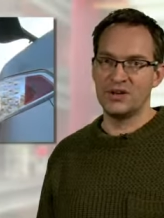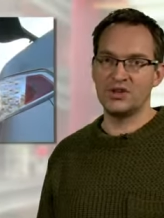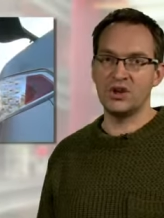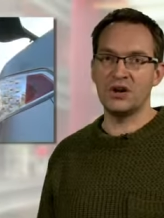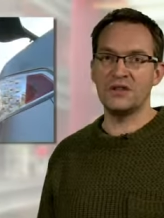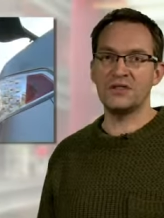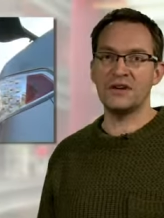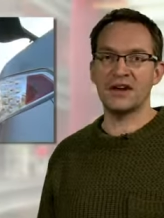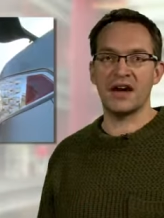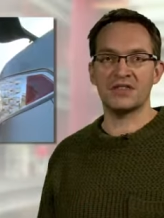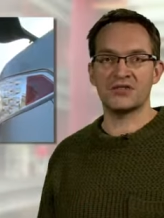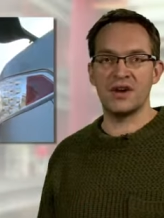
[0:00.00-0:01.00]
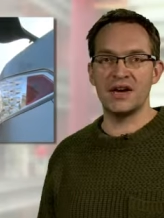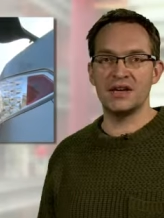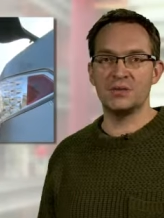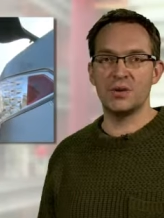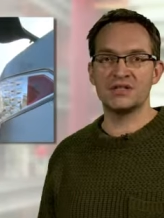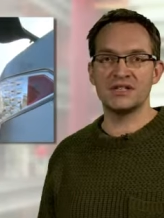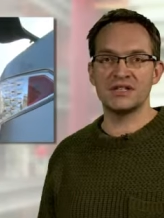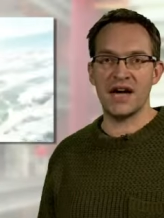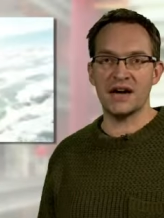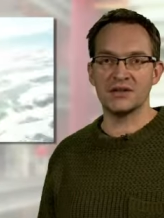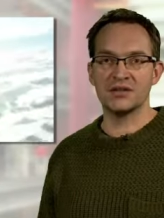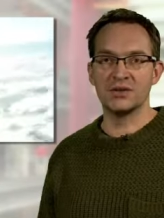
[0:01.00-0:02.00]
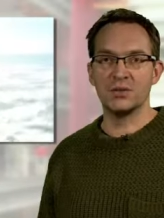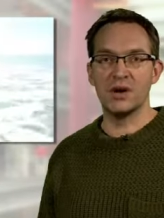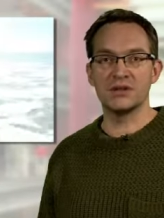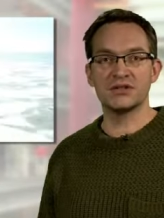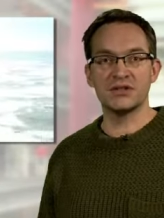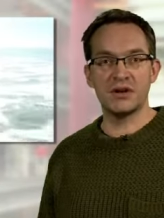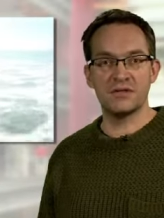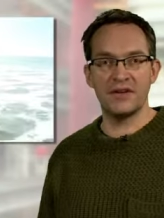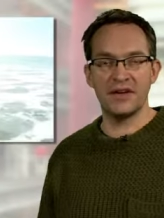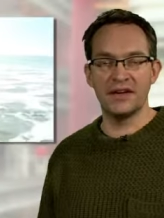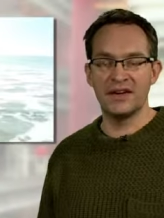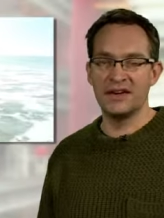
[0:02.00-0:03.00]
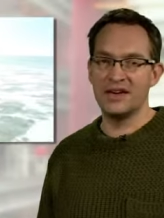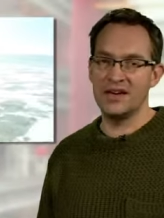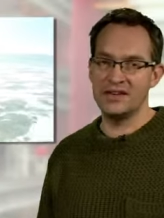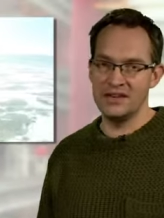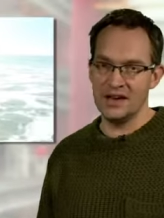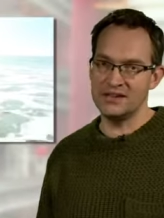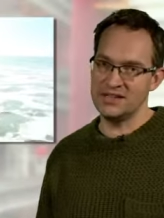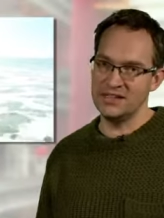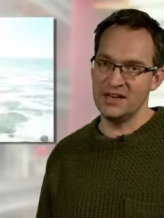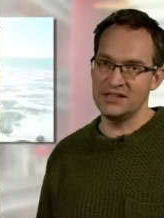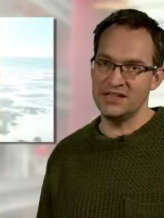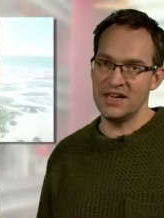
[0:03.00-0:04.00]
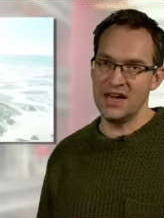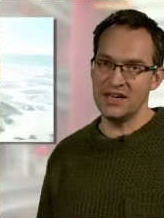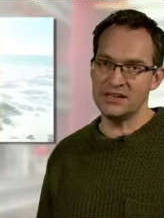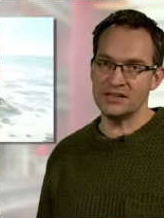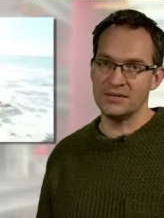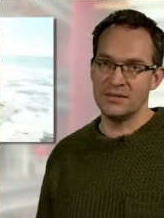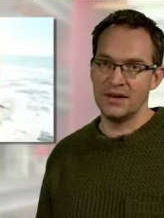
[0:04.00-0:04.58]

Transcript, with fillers: Jonathan Kathrein was attacked while surfing in 1998.